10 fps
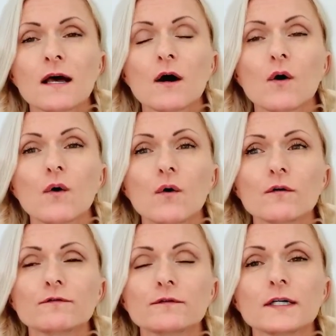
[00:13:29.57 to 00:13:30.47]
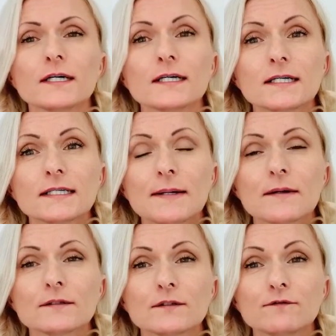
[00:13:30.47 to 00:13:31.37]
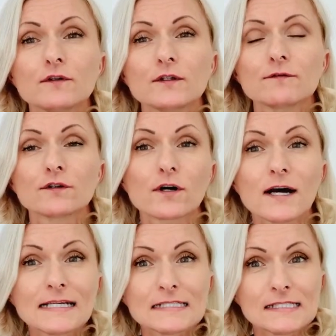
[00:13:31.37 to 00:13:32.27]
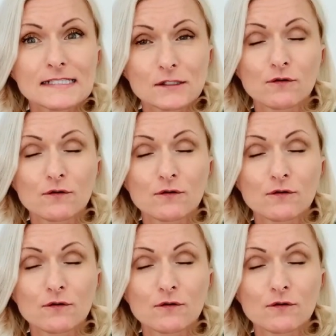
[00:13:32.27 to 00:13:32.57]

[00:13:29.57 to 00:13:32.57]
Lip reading: of the varieties of